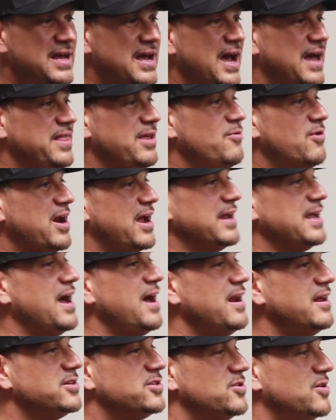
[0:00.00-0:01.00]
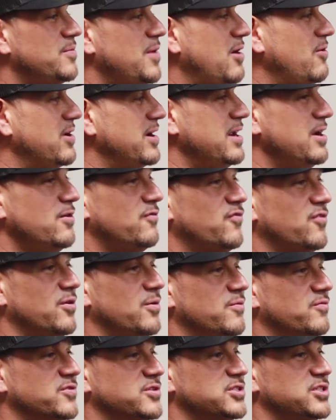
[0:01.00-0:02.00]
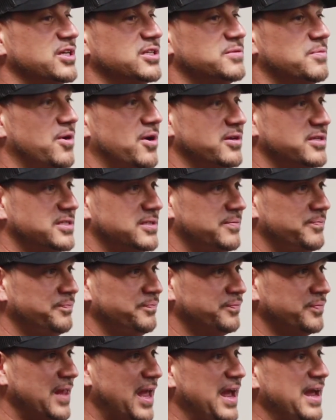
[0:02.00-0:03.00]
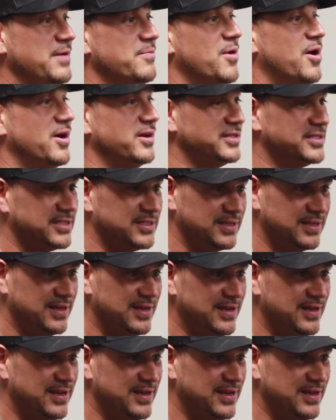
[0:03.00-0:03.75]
And then when I got it to them, I wouldn't hear from them for 6 months, 8 months,